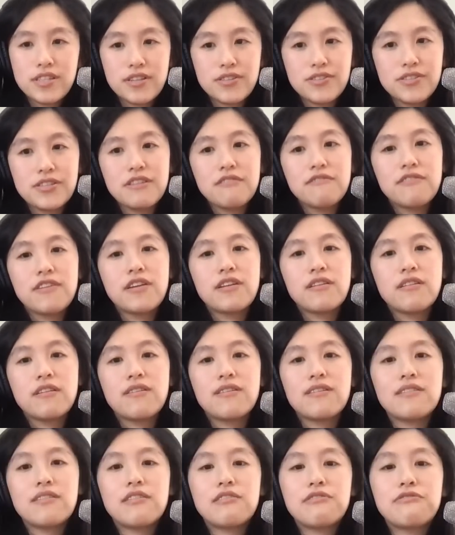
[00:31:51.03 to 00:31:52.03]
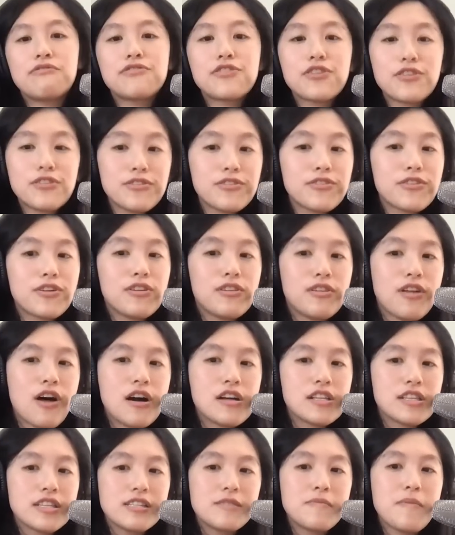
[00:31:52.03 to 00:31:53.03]
there's even a further
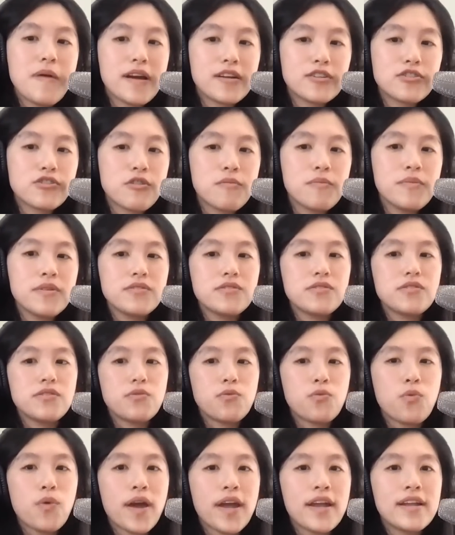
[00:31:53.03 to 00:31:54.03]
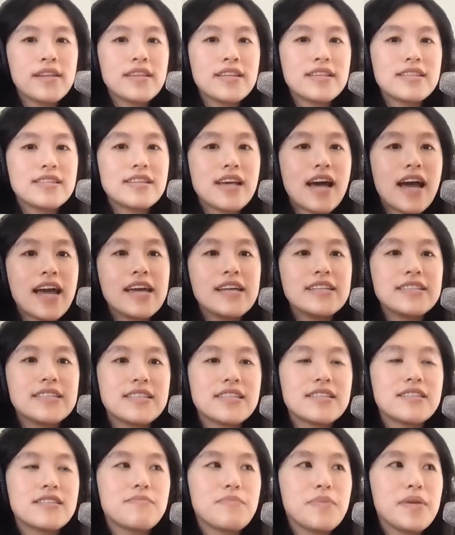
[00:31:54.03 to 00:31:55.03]
along the spectrum is when the
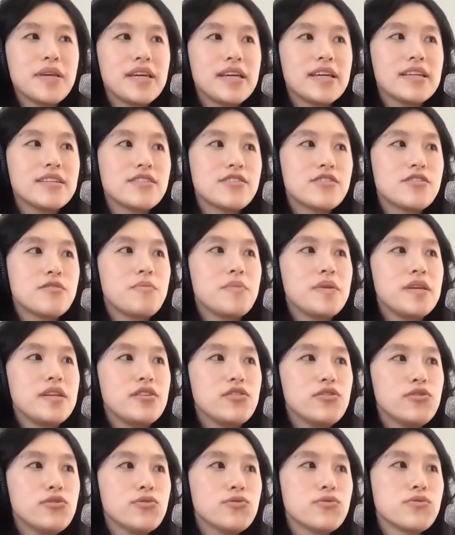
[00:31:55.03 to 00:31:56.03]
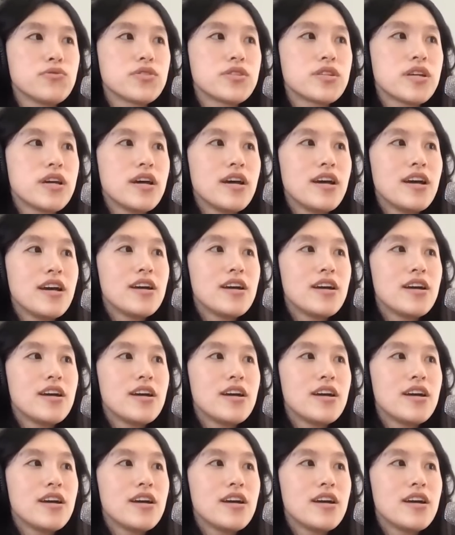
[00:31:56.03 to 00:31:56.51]
science begins to be used